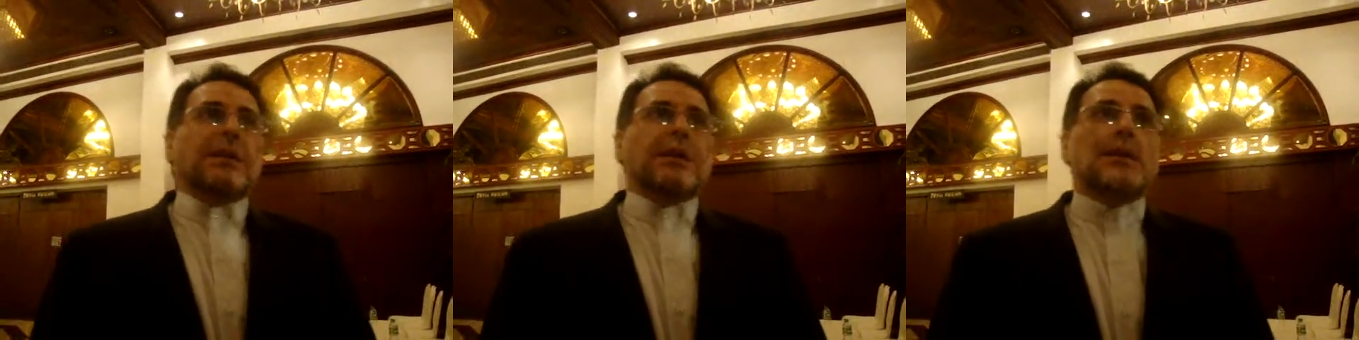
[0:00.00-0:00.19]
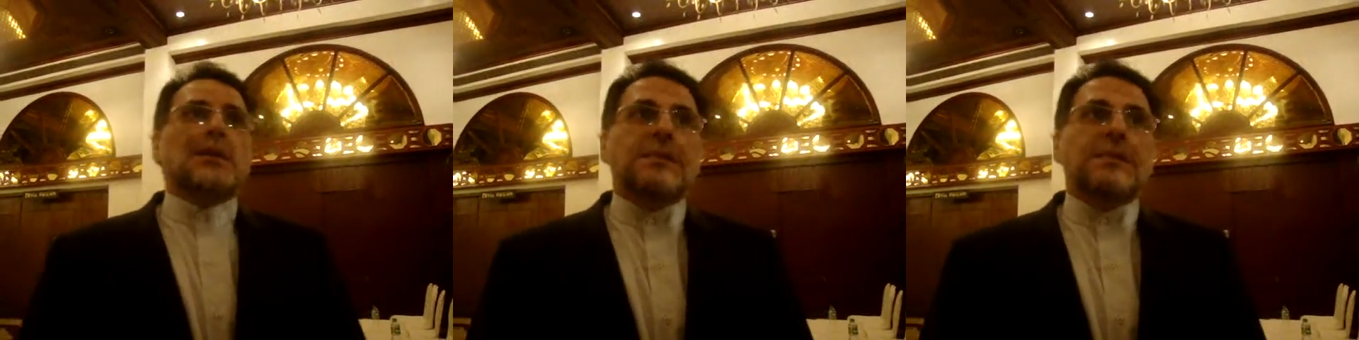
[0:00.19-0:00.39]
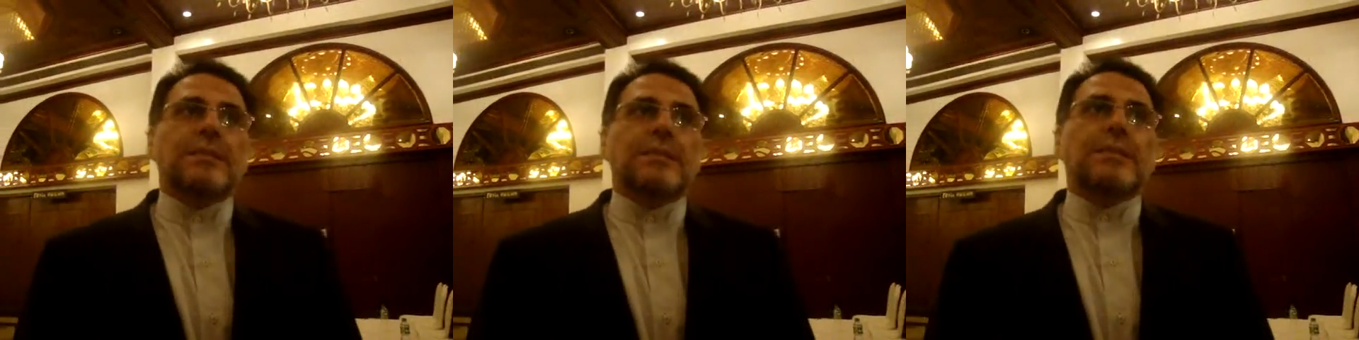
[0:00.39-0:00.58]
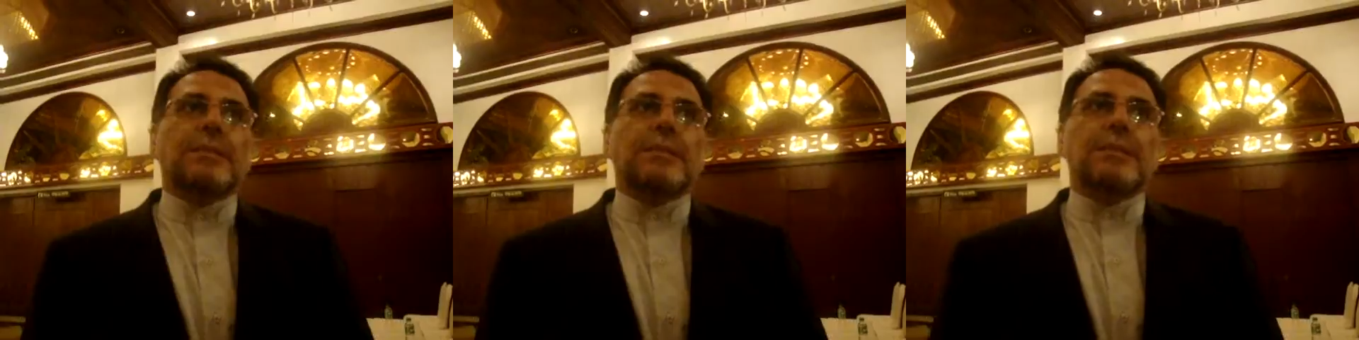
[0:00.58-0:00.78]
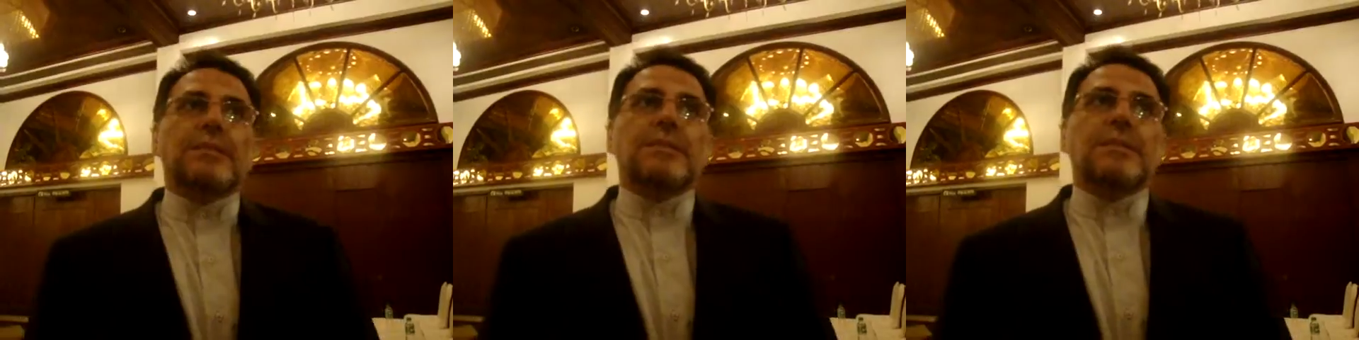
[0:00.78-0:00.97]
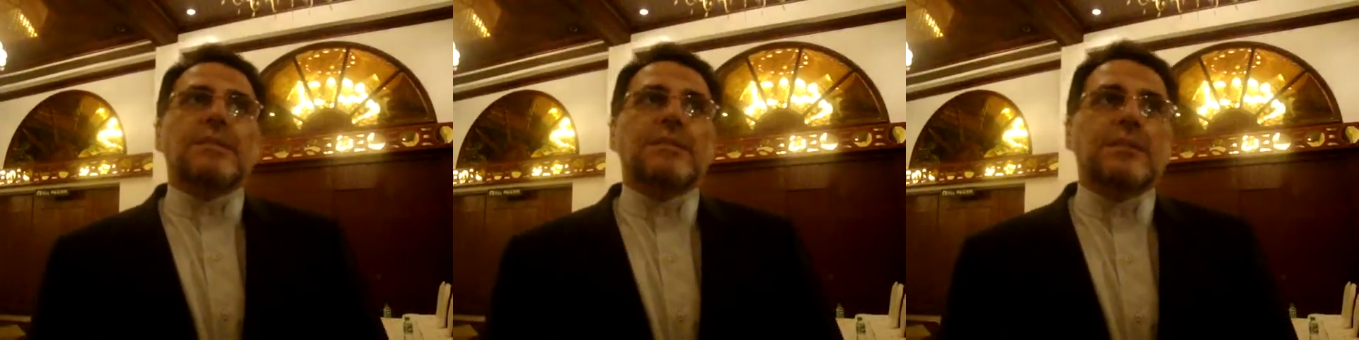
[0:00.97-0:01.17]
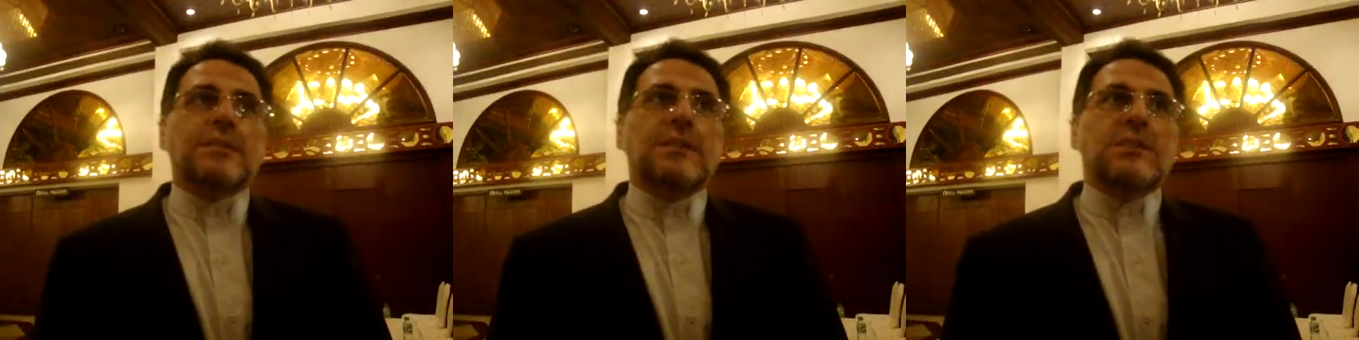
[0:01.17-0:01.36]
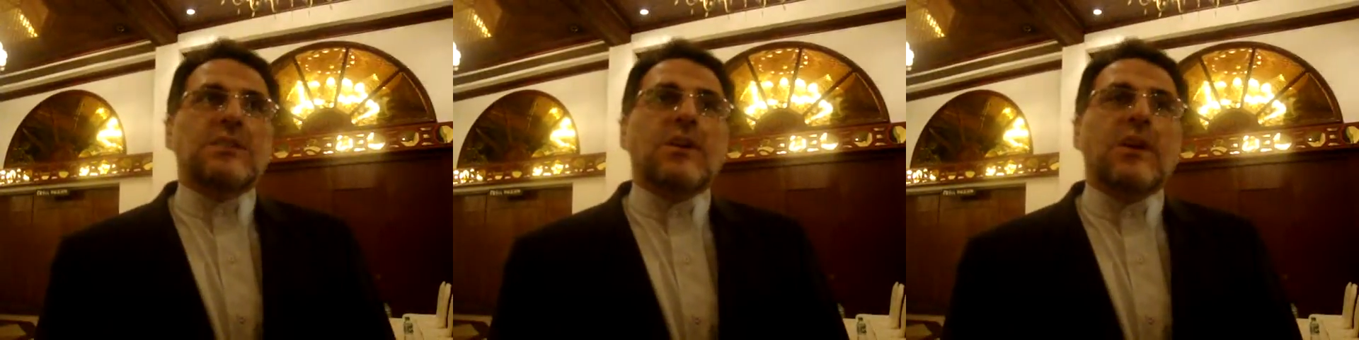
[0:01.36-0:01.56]
It's, it's, it's
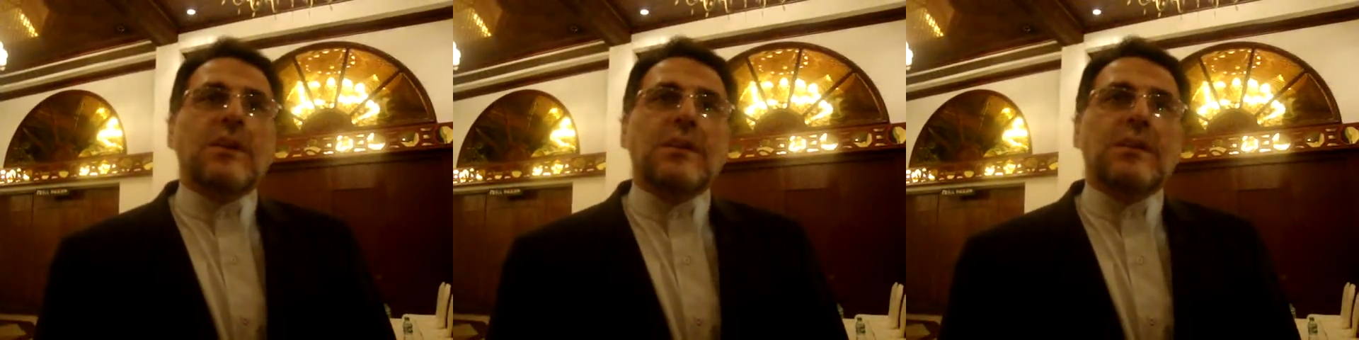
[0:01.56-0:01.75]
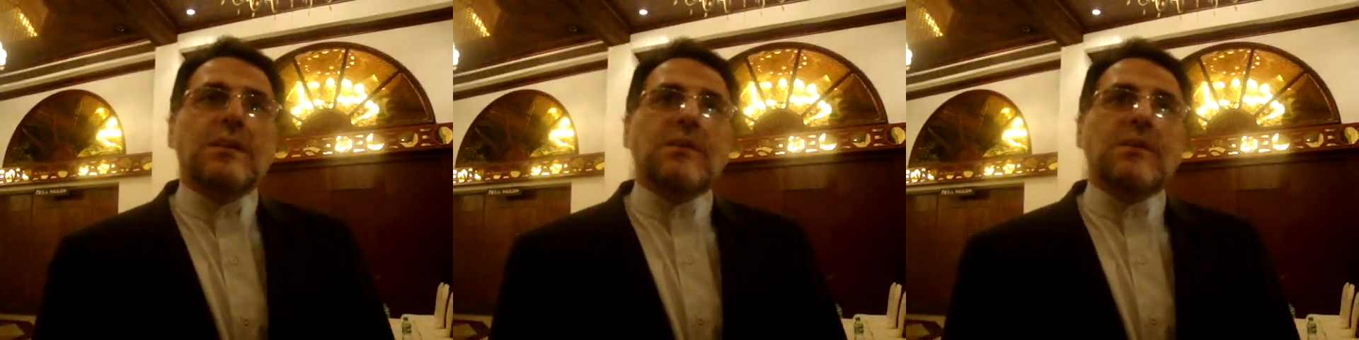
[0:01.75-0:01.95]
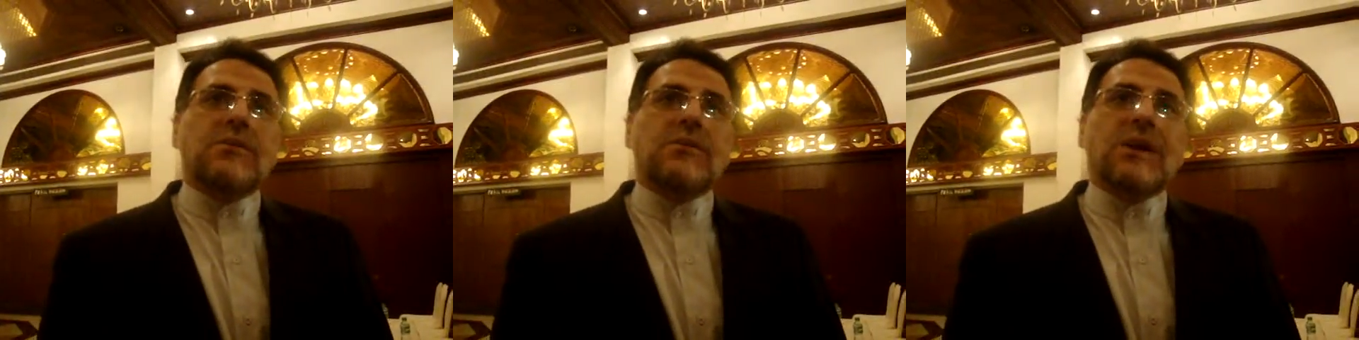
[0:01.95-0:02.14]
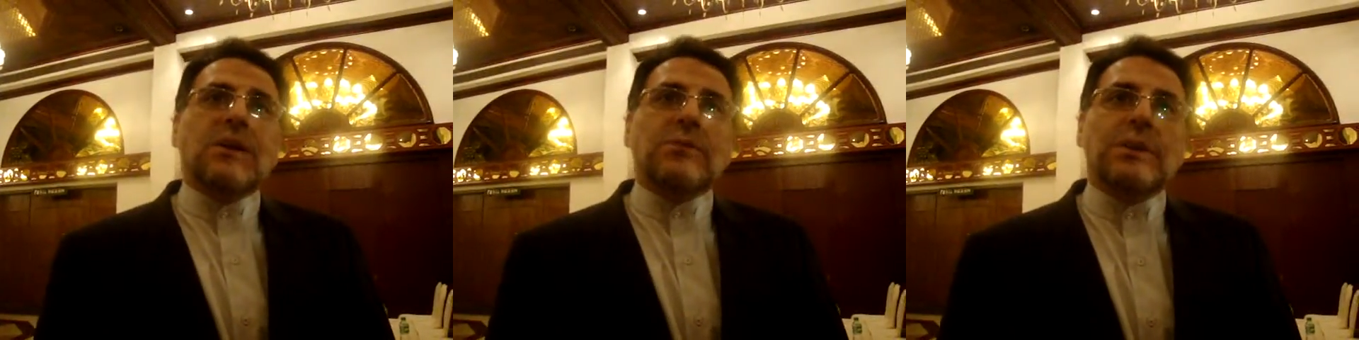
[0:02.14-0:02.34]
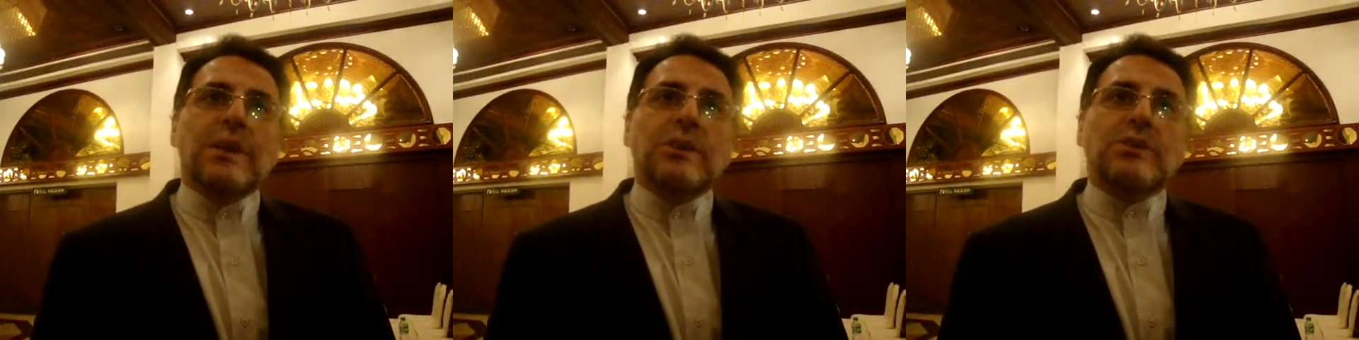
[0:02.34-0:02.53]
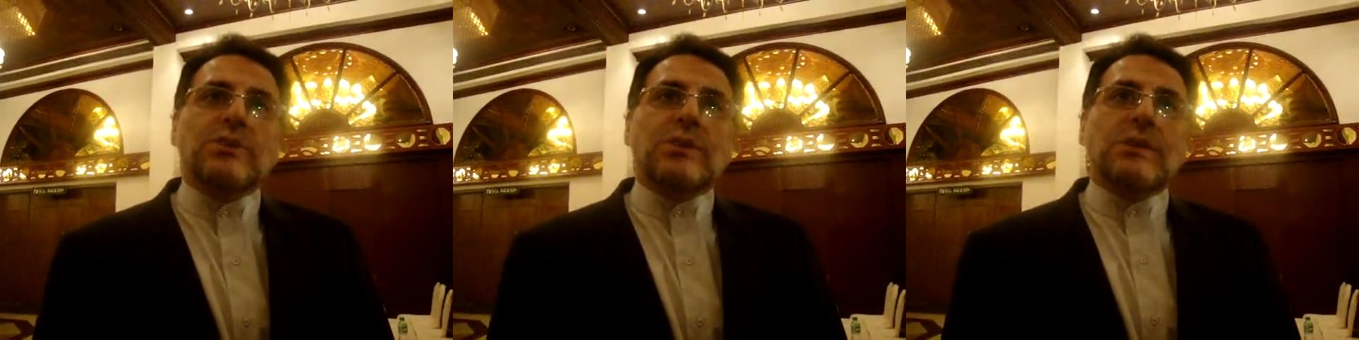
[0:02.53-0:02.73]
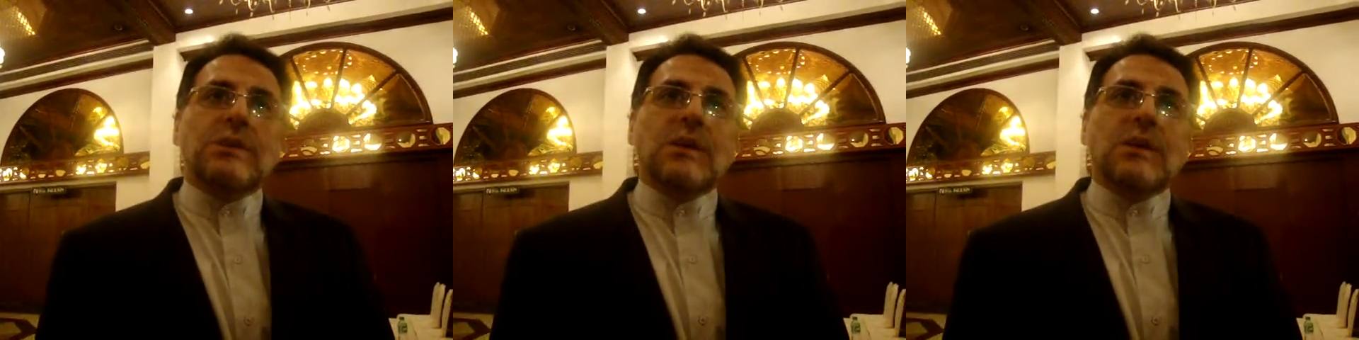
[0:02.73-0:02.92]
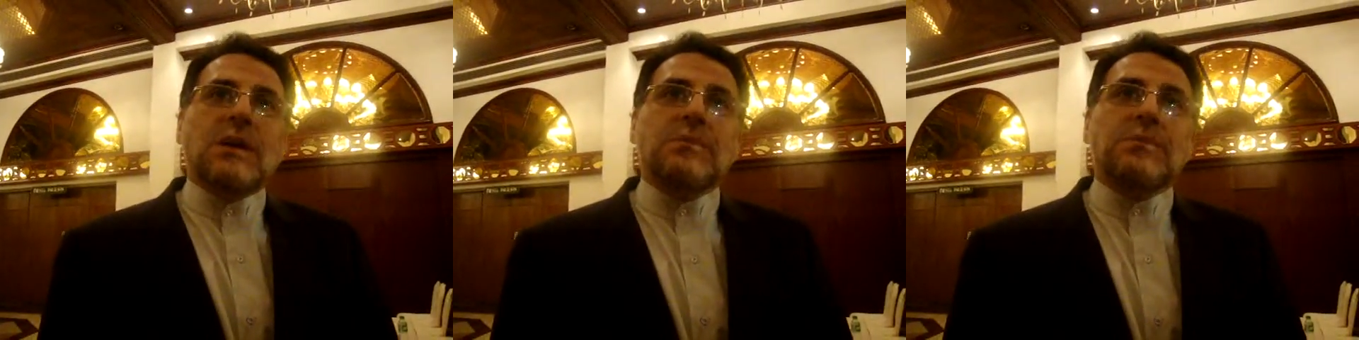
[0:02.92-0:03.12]
a solid foundation
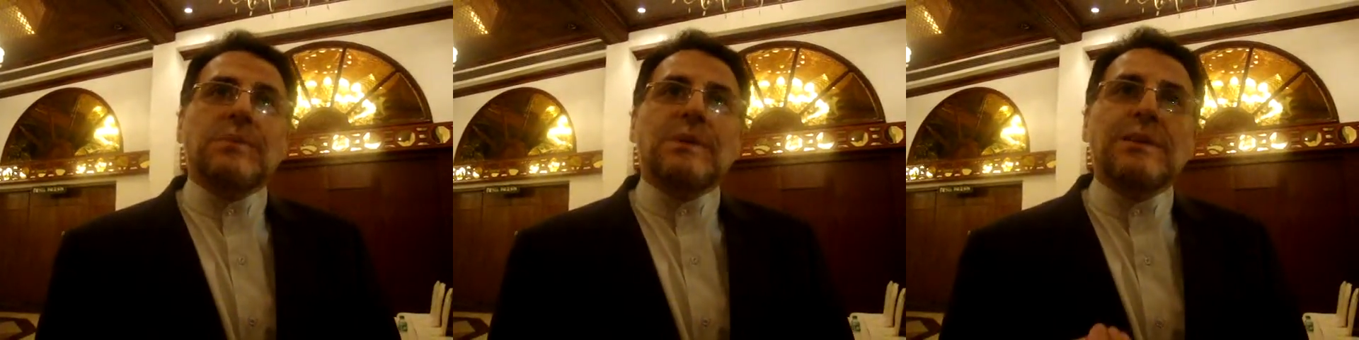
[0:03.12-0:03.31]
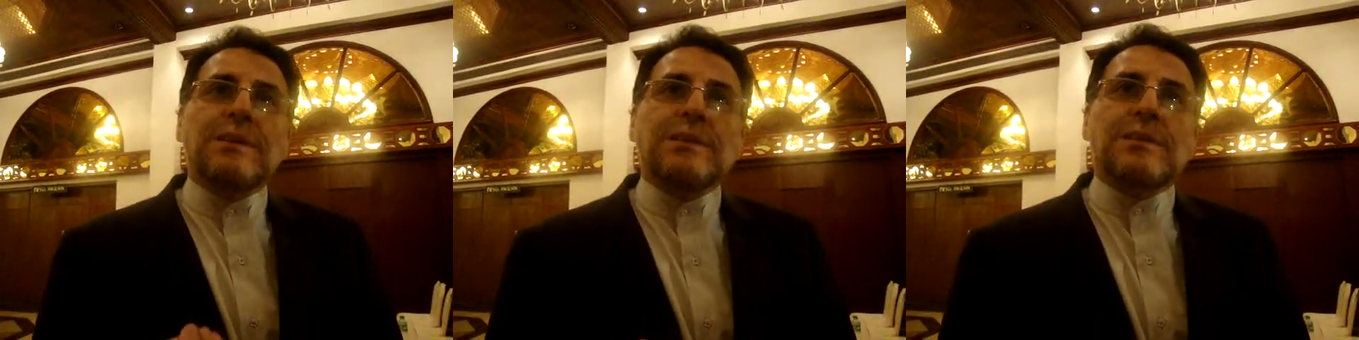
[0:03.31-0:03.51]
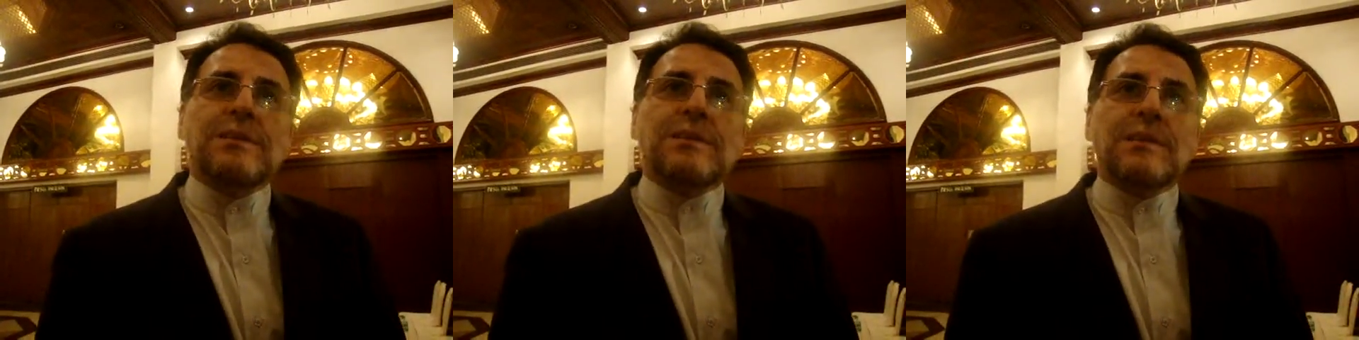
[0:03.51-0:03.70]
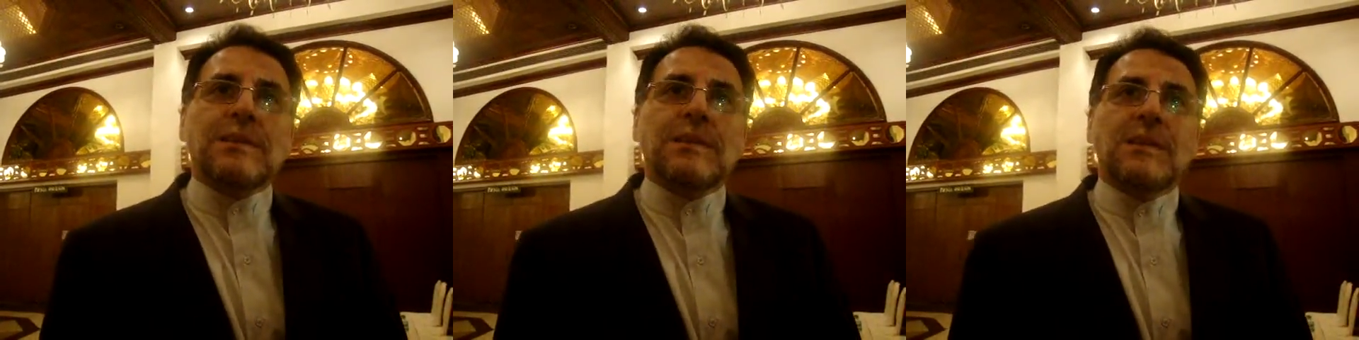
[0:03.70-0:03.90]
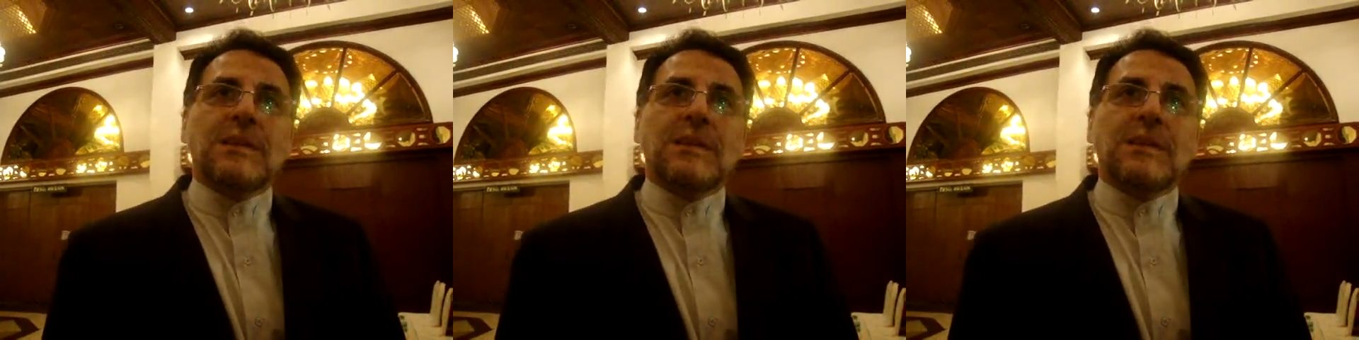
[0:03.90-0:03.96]
of peace